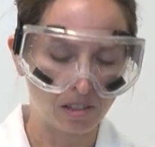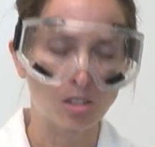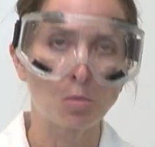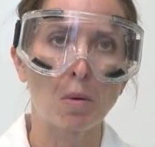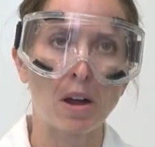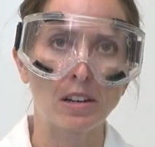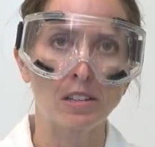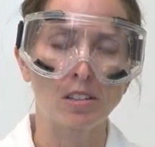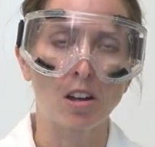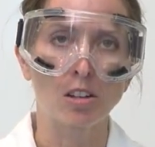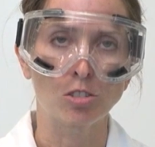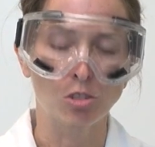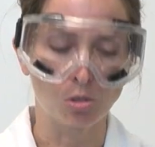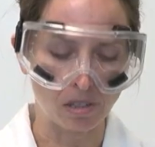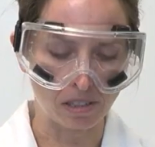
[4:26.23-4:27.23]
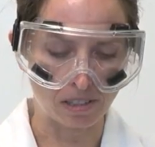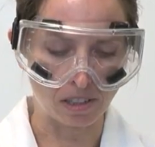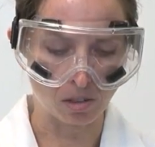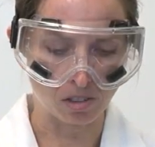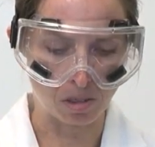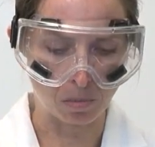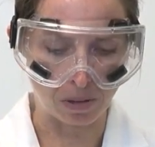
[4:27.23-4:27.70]
and spot it onto
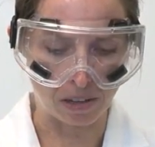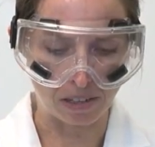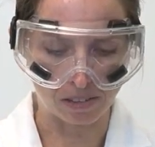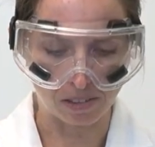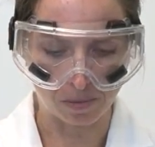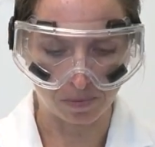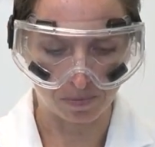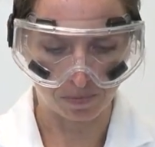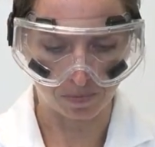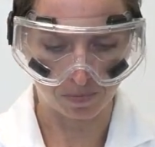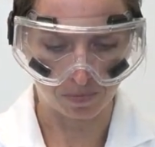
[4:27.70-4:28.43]
the TLC plate.